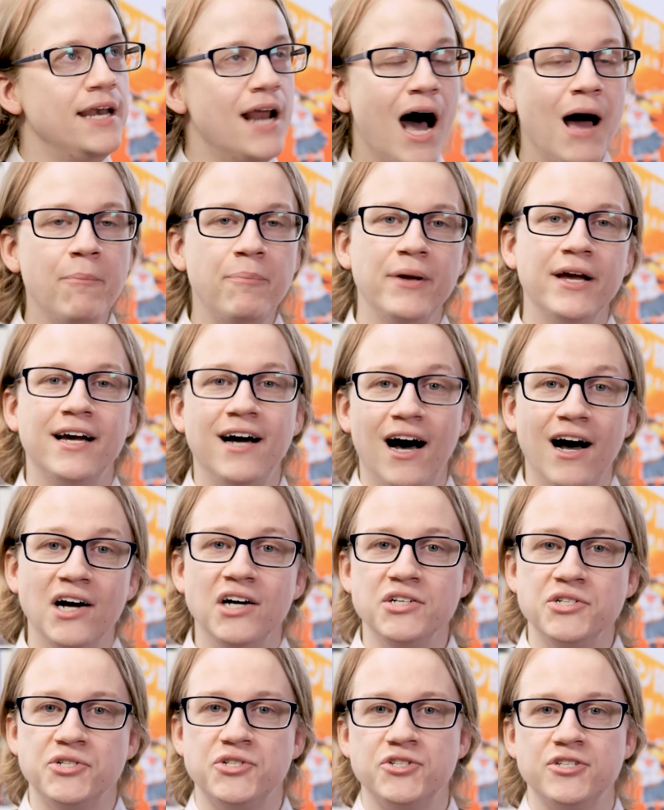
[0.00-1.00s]
Not
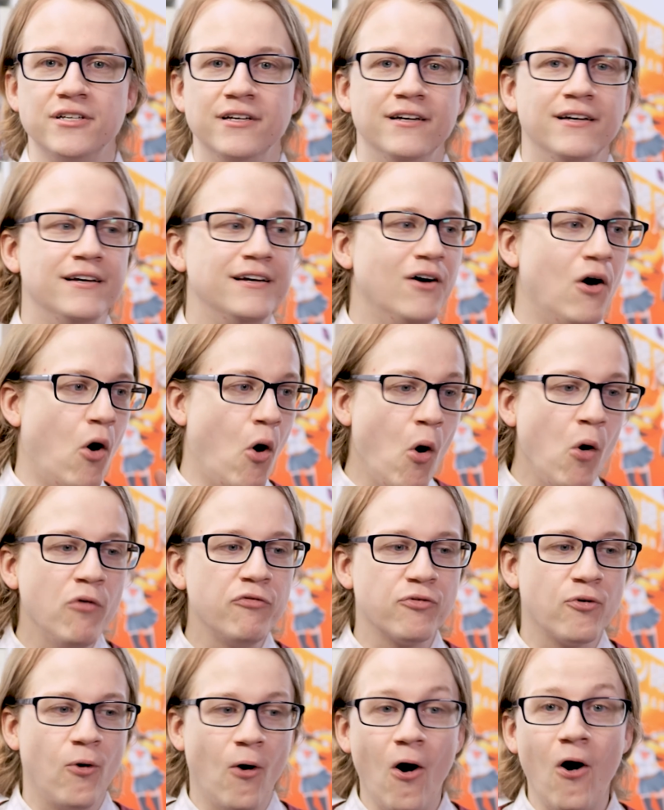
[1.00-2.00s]
because,
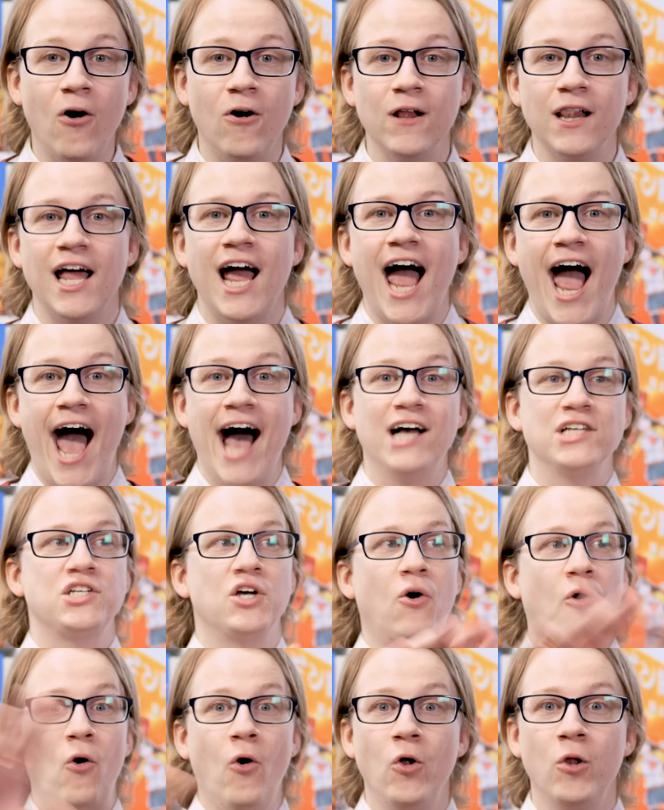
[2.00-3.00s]
overall, as
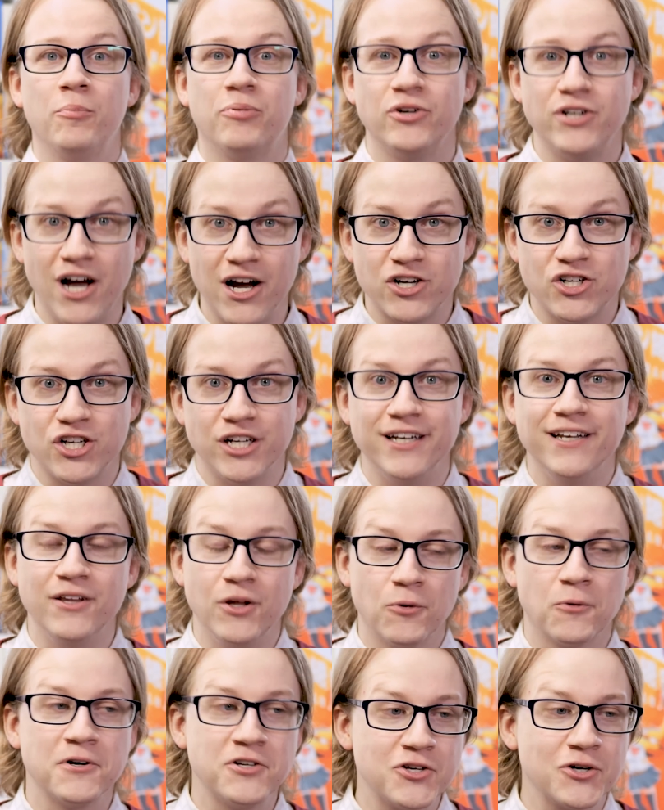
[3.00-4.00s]
a whole
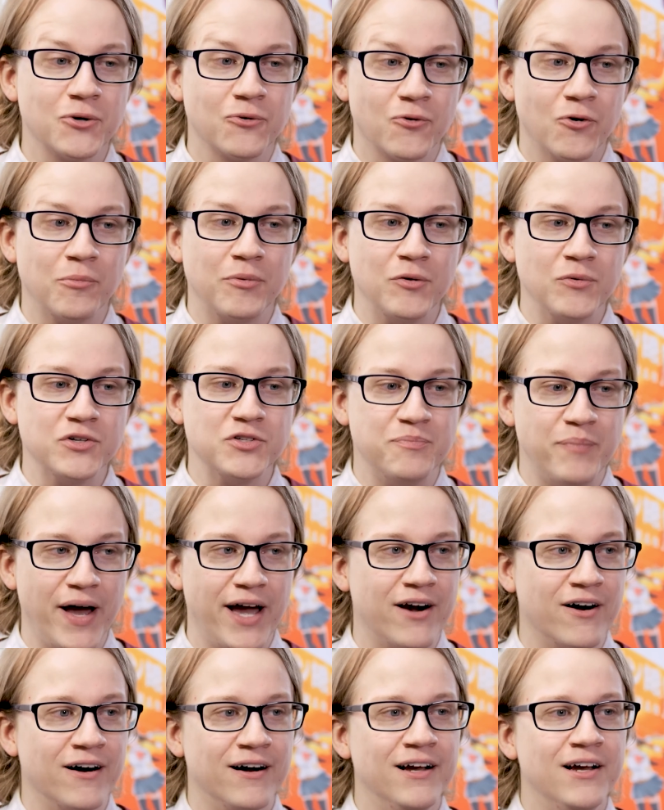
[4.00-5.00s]
production, the original Ruby was
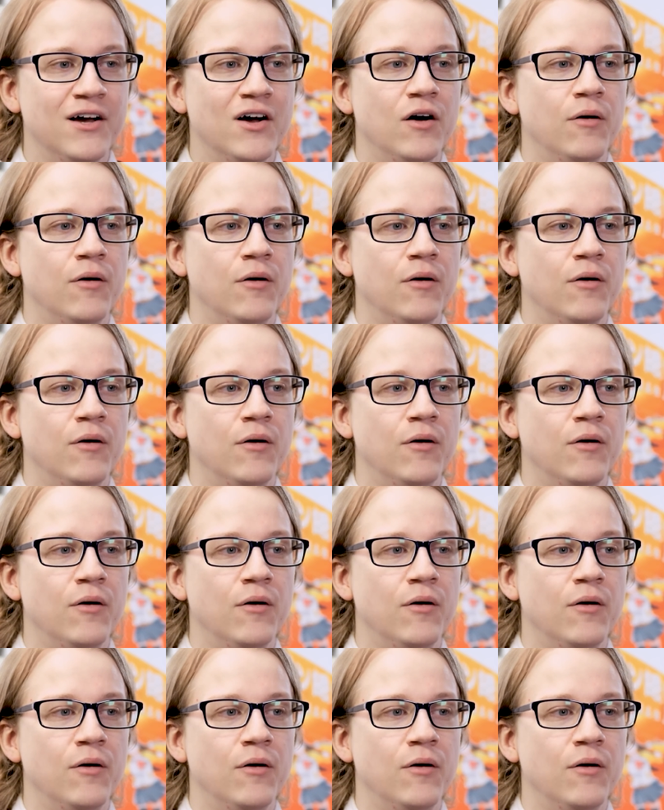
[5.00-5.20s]
better,